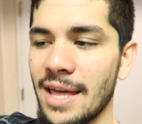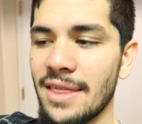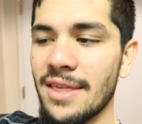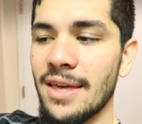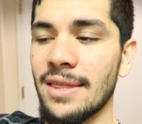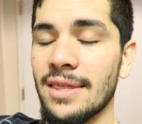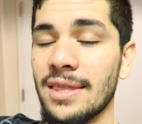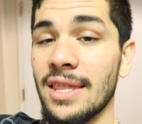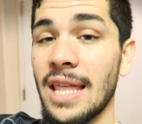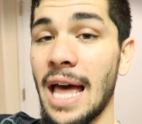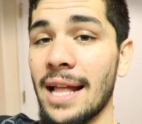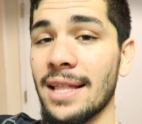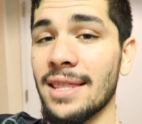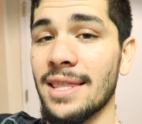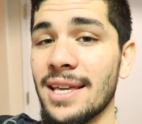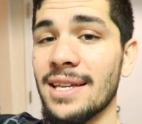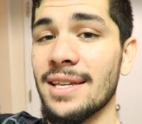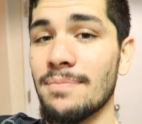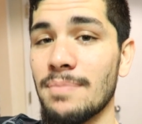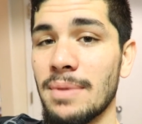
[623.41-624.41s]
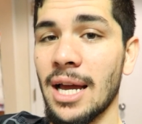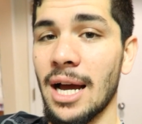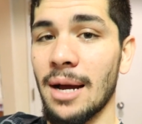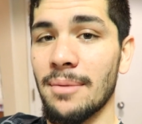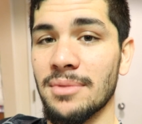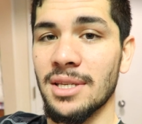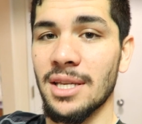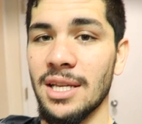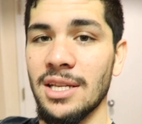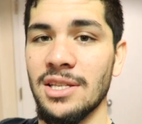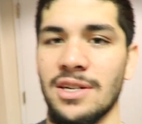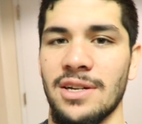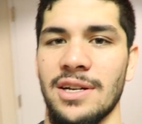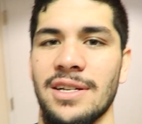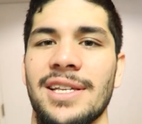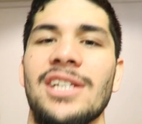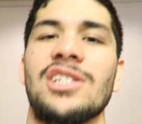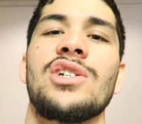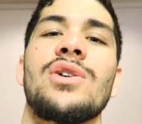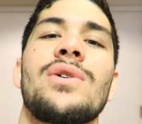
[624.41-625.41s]
and then that thing becomes easier.
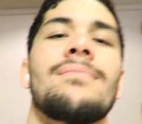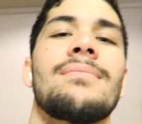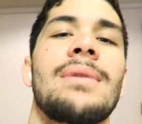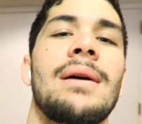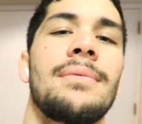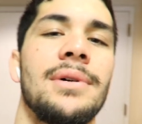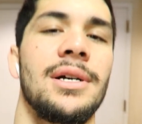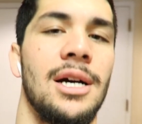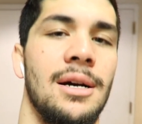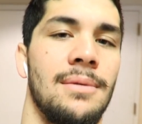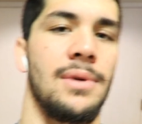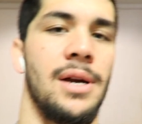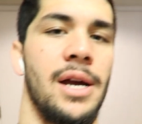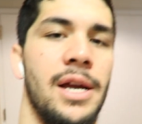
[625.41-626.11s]
It's like chewing bubble gum,